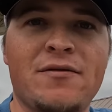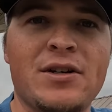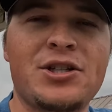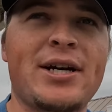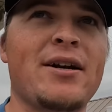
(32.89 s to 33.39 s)
on
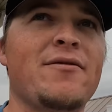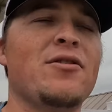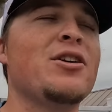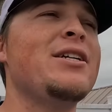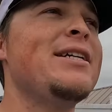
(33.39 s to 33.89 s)
fish care
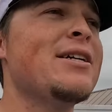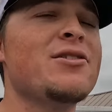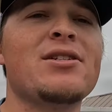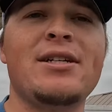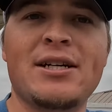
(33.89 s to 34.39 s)
for
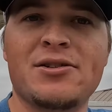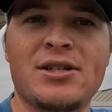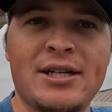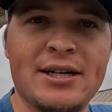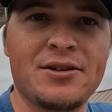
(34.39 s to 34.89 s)
years and
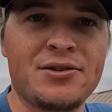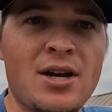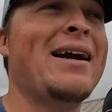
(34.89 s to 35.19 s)
years and years.